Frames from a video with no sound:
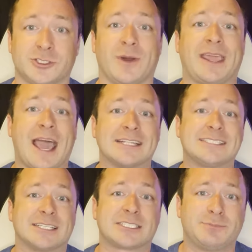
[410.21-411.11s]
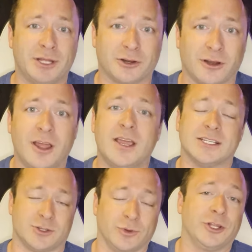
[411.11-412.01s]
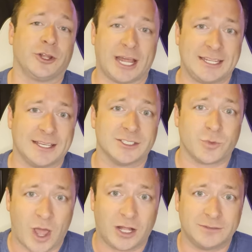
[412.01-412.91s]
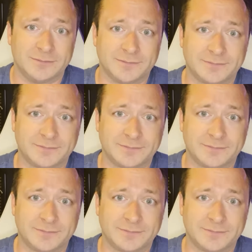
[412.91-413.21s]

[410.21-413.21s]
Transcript: So a Cat 6 splitter is a really good idea as well.